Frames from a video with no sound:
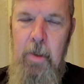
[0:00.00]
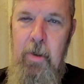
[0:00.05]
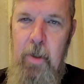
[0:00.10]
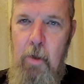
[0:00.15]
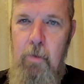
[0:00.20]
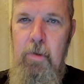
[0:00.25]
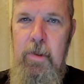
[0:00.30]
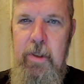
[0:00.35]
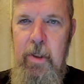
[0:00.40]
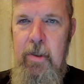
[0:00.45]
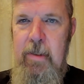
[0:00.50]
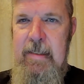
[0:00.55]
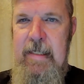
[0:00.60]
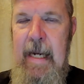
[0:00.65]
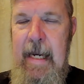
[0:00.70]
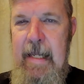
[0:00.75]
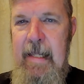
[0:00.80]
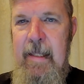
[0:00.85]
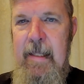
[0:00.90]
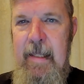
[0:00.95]
those are
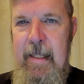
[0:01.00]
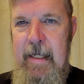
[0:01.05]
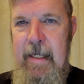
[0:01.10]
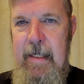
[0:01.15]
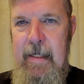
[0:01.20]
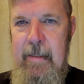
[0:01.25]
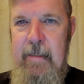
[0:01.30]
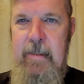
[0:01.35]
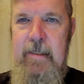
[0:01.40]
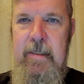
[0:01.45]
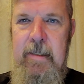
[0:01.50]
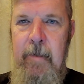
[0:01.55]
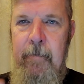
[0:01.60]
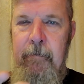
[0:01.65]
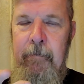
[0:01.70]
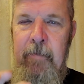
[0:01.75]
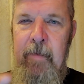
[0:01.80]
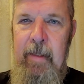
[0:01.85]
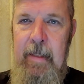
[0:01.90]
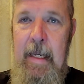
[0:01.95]
10 things
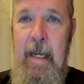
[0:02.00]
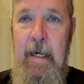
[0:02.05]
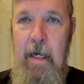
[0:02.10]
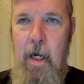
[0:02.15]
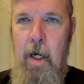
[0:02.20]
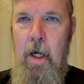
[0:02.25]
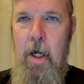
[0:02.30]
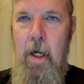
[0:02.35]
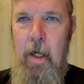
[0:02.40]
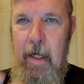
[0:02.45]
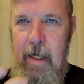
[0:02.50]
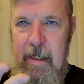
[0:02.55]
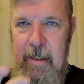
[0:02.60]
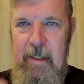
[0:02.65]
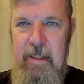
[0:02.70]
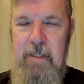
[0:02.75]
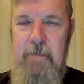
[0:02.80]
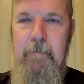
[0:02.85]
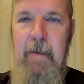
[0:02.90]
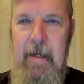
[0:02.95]
that are
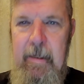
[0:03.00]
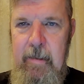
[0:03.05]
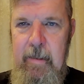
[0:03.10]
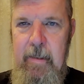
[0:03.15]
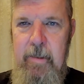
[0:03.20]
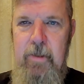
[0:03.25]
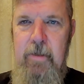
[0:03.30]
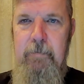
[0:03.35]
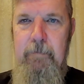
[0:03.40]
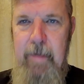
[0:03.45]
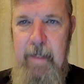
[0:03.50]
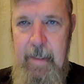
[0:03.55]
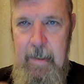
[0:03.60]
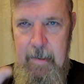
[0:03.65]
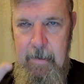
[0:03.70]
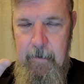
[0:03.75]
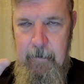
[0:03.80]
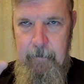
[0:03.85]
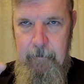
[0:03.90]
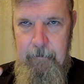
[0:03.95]
expected to
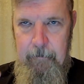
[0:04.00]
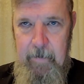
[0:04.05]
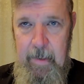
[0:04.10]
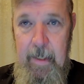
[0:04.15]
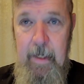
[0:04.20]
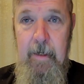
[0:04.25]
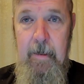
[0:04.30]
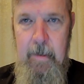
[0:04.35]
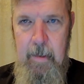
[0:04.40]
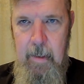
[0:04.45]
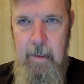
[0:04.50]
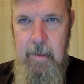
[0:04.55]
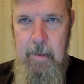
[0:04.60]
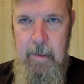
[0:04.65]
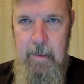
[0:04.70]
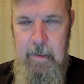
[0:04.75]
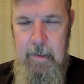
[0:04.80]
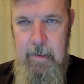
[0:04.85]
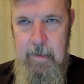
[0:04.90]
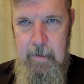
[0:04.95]
be in
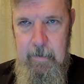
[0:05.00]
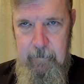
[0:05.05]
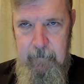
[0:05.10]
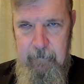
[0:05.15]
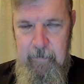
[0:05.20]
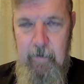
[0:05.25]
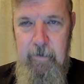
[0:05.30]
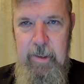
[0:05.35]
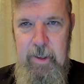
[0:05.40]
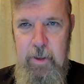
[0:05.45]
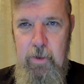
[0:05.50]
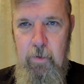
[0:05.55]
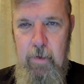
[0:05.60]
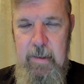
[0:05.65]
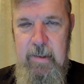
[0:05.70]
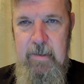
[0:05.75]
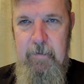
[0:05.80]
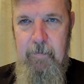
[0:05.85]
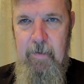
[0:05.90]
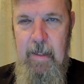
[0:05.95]
very
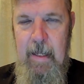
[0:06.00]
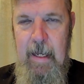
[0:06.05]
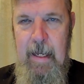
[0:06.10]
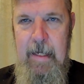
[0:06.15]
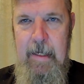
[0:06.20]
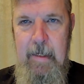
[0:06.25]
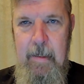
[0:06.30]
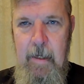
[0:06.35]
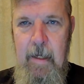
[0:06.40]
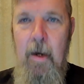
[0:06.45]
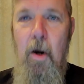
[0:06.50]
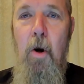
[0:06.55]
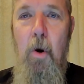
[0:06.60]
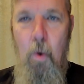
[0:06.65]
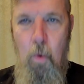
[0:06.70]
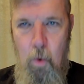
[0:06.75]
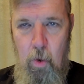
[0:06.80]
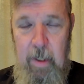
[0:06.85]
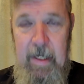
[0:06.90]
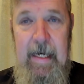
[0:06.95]
short supply
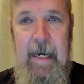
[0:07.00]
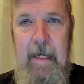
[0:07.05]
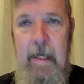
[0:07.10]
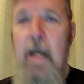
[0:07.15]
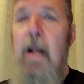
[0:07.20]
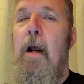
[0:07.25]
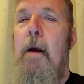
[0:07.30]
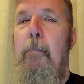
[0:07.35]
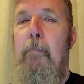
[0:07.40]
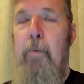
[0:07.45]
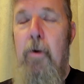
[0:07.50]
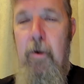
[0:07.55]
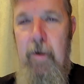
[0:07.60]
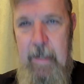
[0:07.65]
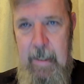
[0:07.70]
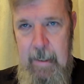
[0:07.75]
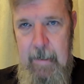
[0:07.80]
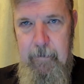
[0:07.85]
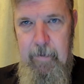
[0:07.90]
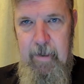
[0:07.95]
or get
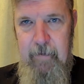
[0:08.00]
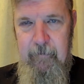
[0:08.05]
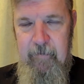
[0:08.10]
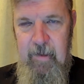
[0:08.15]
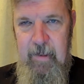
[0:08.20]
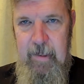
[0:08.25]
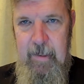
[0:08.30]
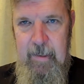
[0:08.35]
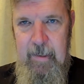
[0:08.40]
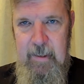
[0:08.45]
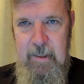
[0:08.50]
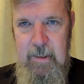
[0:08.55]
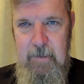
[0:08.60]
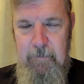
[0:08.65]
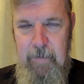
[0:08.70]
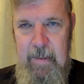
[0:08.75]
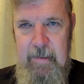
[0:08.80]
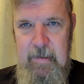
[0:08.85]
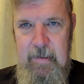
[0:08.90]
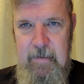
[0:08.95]
prohibitively
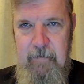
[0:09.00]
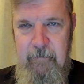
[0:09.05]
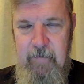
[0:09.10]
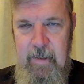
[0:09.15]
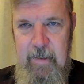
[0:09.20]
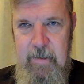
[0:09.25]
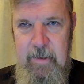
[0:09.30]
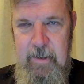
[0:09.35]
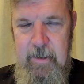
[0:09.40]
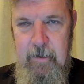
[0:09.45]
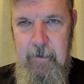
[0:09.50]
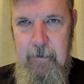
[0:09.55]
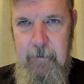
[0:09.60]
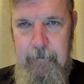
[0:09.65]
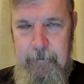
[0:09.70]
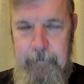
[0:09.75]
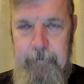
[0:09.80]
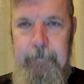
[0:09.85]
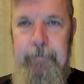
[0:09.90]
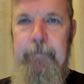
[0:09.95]
expensive this year,
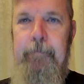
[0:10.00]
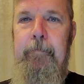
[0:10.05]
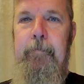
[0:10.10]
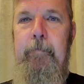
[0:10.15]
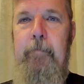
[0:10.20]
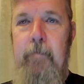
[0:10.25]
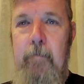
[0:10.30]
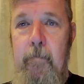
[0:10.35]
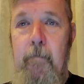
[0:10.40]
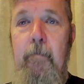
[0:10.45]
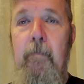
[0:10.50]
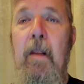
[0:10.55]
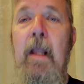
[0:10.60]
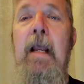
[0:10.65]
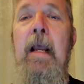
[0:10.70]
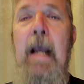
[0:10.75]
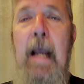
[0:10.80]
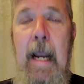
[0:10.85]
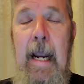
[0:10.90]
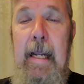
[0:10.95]

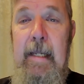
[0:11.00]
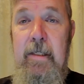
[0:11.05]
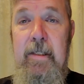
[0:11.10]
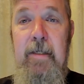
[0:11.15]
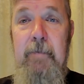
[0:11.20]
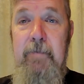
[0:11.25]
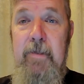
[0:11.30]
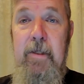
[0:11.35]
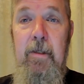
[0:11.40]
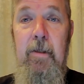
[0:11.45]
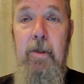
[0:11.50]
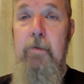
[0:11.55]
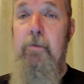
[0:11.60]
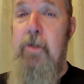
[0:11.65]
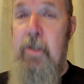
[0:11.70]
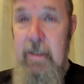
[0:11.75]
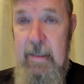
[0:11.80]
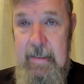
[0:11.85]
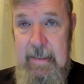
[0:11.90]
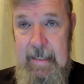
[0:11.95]
and some
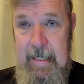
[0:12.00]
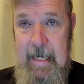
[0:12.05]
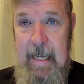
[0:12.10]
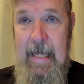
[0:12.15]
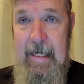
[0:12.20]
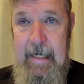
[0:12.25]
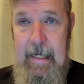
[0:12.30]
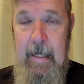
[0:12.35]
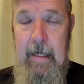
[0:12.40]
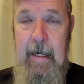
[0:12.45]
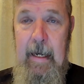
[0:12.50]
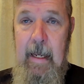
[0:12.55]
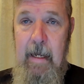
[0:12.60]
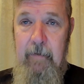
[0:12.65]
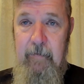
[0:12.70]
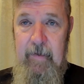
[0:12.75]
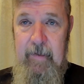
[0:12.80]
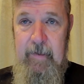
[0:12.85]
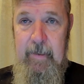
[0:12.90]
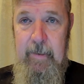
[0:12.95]
solutions on how to get ahead
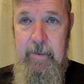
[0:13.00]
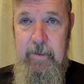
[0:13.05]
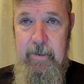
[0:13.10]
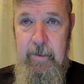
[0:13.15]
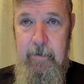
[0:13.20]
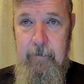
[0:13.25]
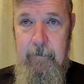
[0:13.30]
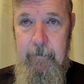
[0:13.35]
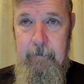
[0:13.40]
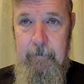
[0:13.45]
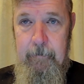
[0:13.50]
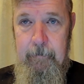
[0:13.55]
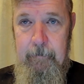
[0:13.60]
of it this year.